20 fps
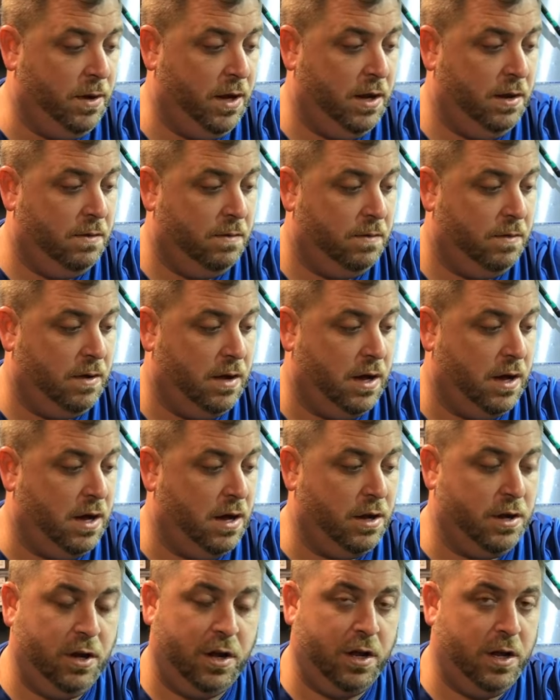of me.
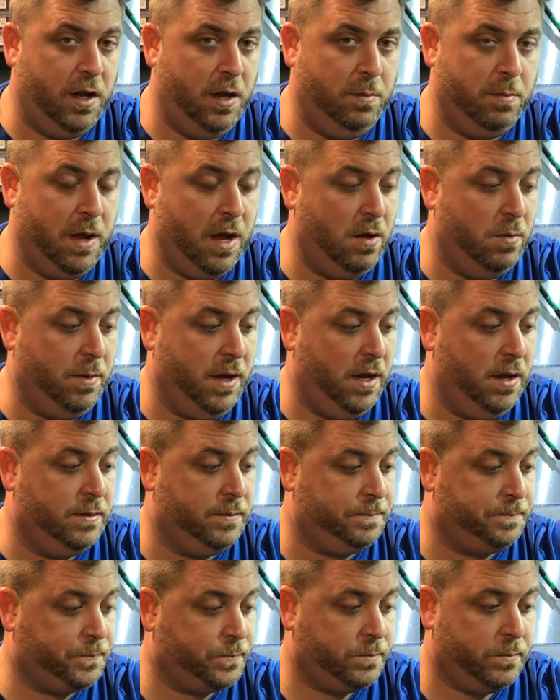You can email me.
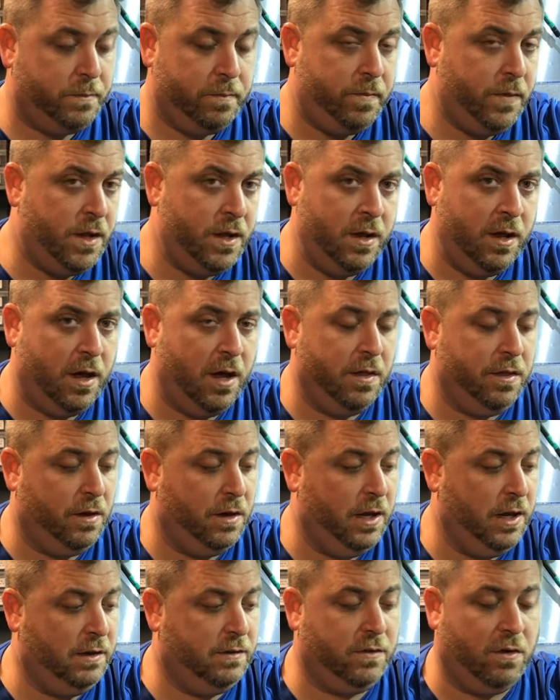The
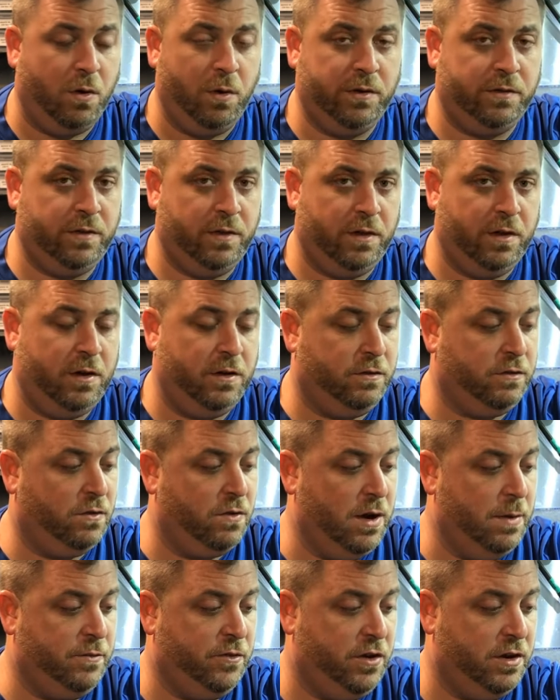link's always in the
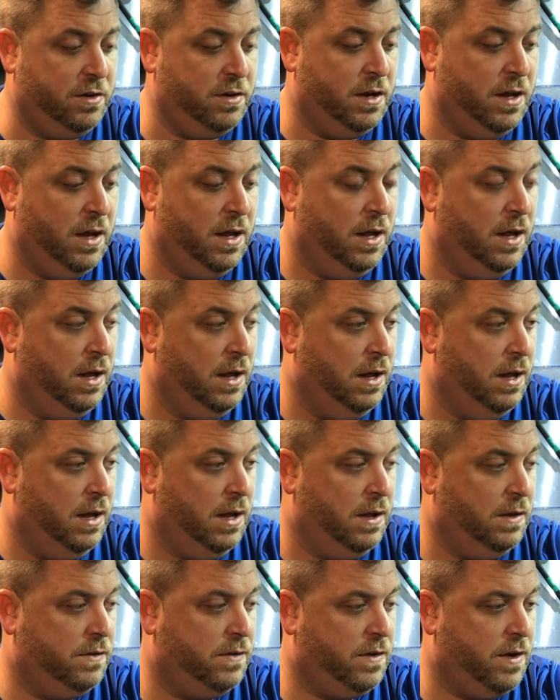description
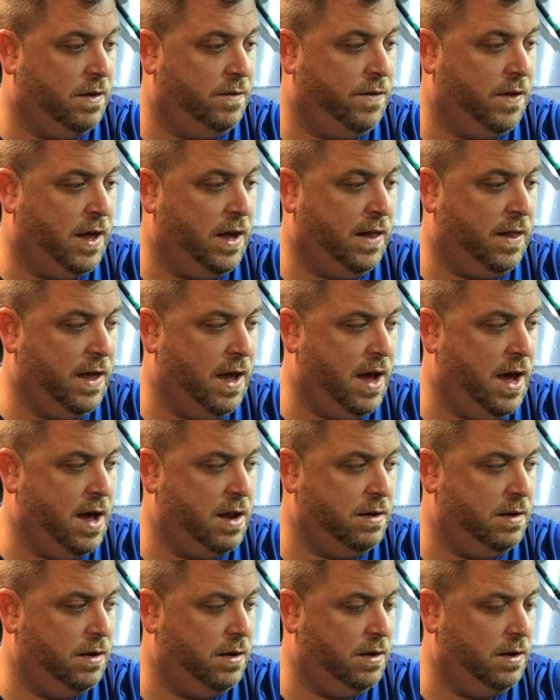and stuff like
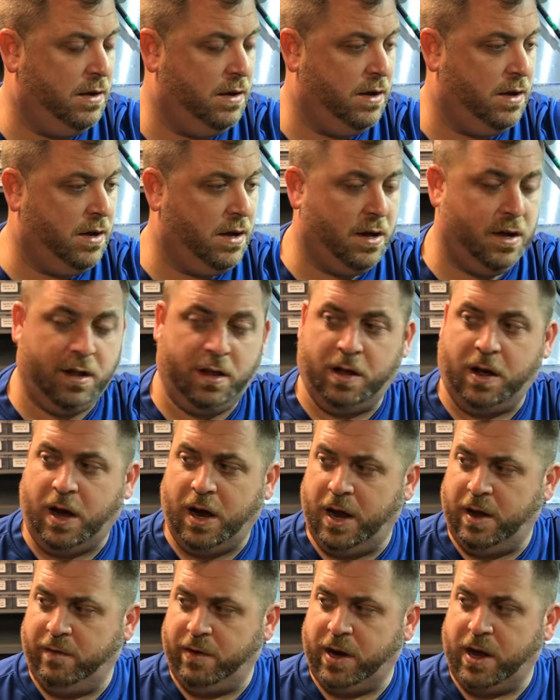that.
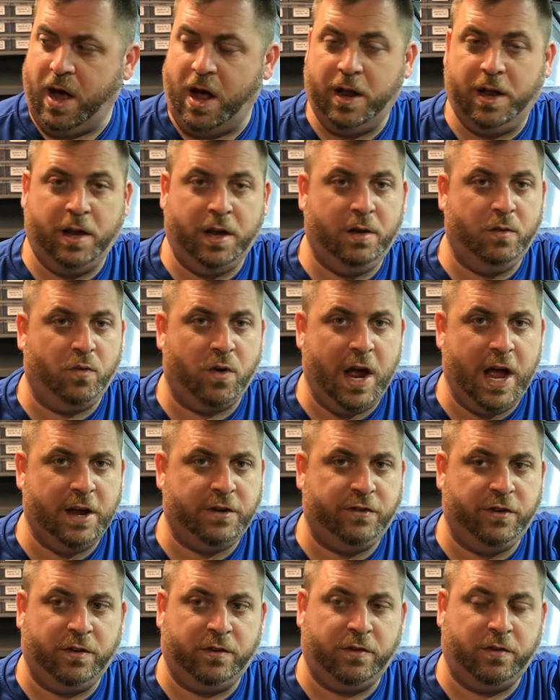I haven't got any
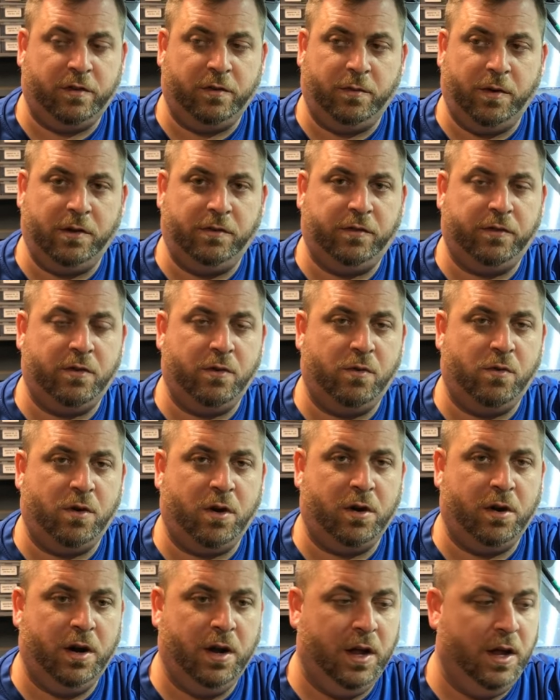ratchets to
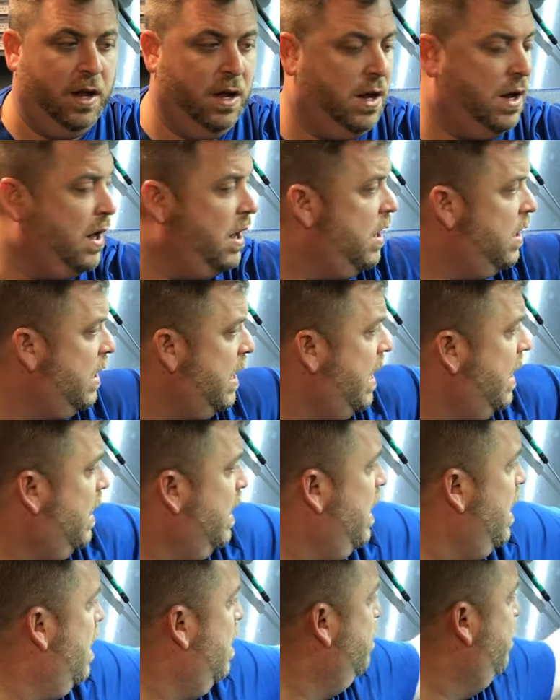restore
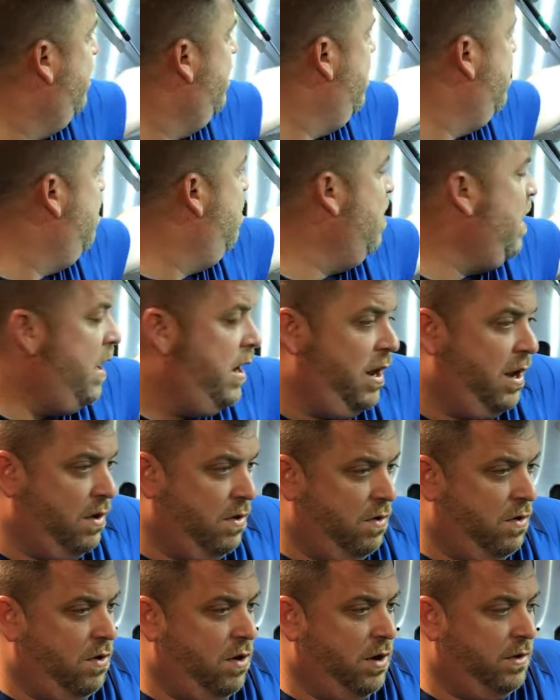lately. I'm still waiting
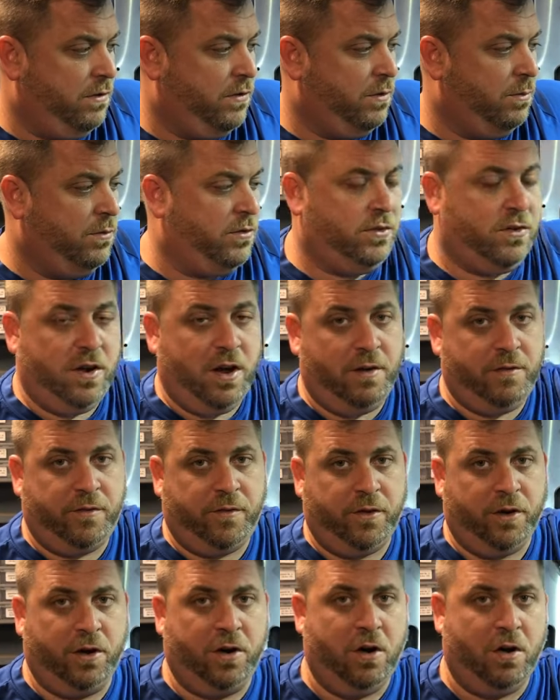on some
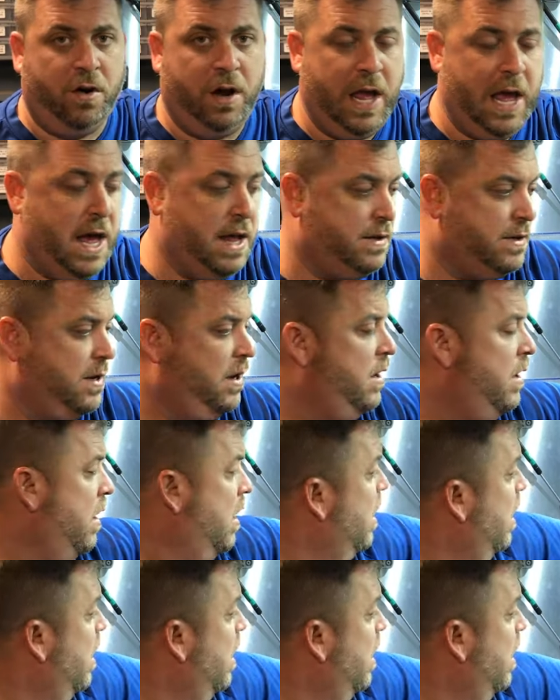stuff for Garnett